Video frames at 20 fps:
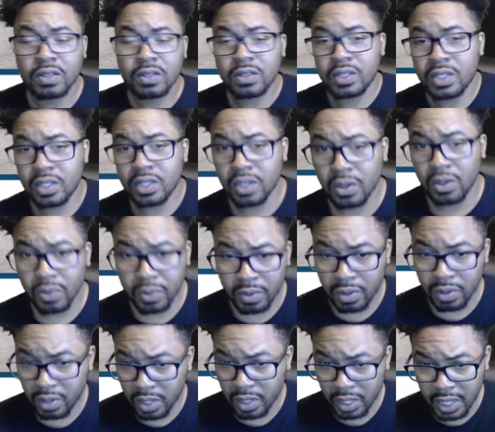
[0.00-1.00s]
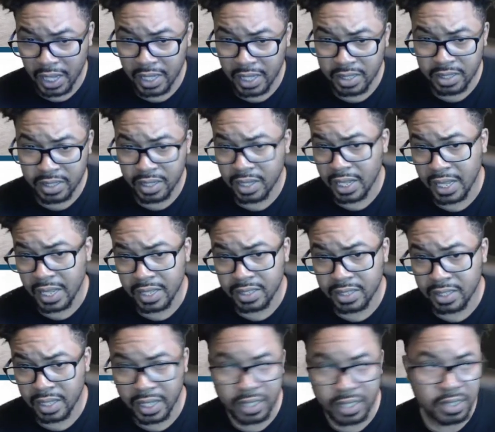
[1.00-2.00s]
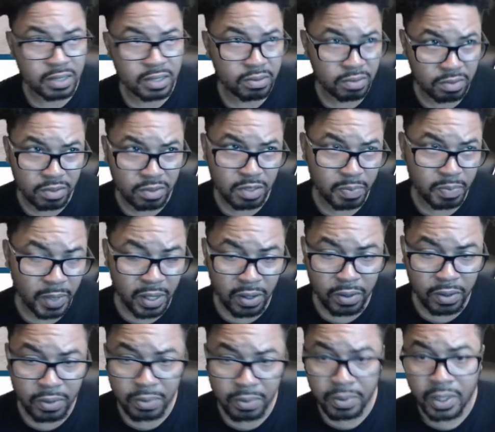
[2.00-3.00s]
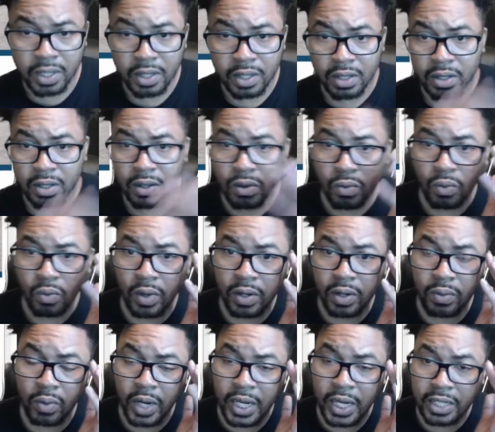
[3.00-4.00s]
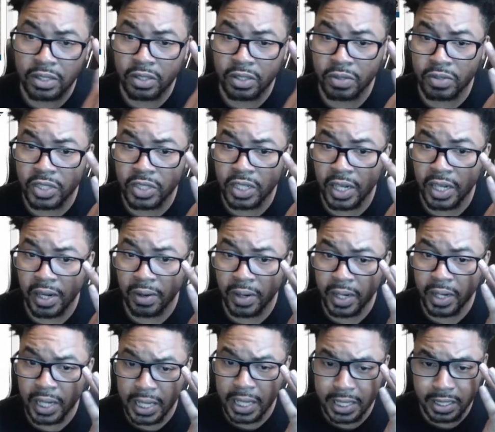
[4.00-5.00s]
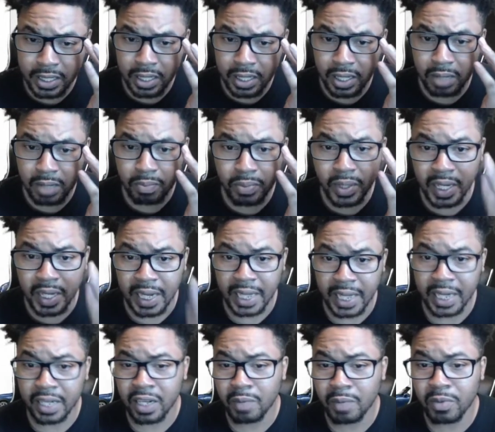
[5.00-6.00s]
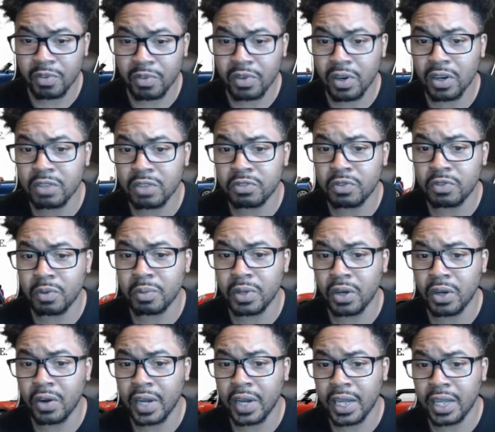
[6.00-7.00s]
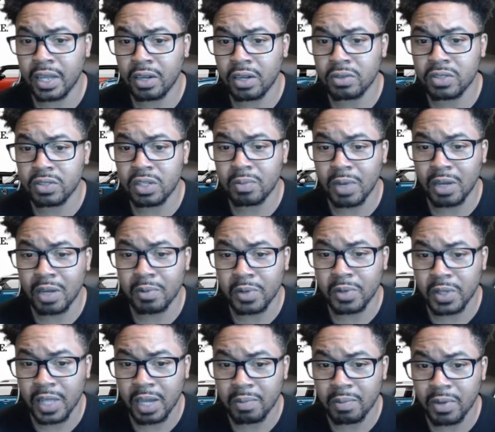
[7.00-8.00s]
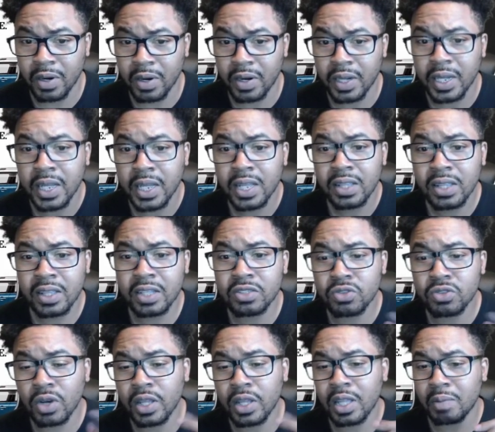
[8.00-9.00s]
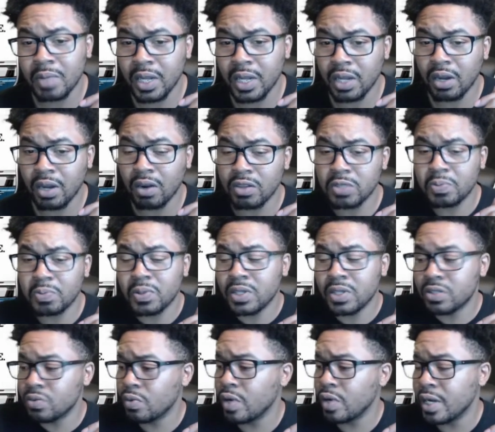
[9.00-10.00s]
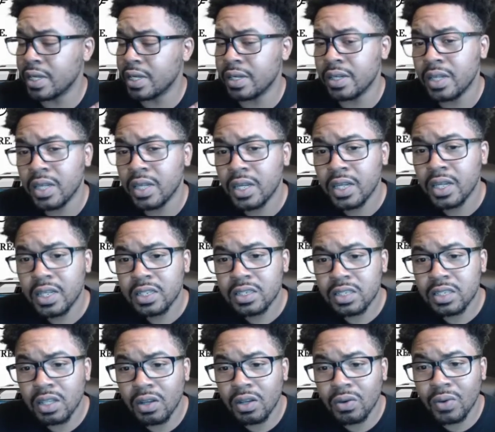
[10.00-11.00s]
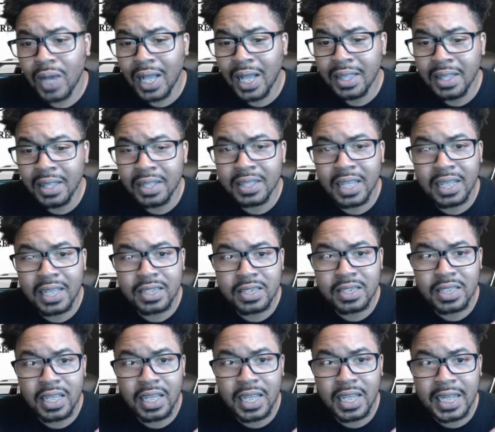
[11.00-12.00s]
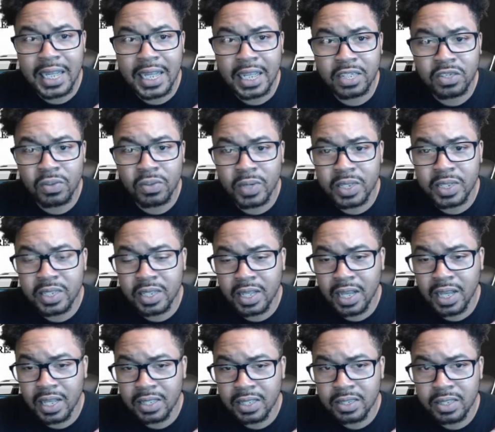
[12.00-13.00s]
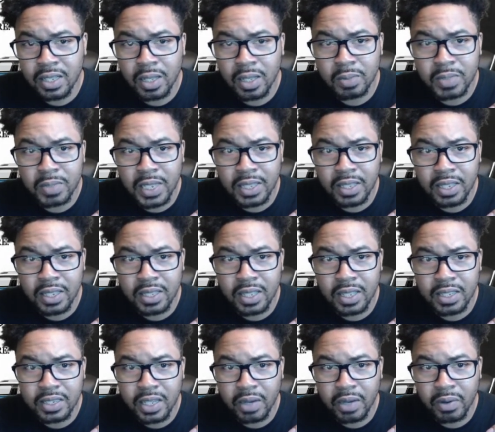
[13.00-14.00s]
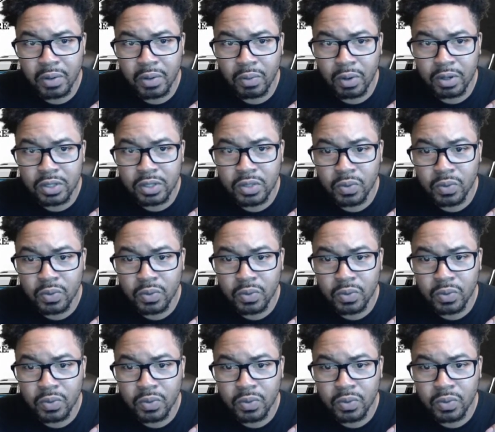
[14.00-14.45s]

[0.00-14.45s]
you can cast it as its spell. 1 red, 2 generic, instant. Put any number of cards from your hand onto the bottom of your library, then draw that many cards plus 1. So I think that's an interesting concept. I think that's how it works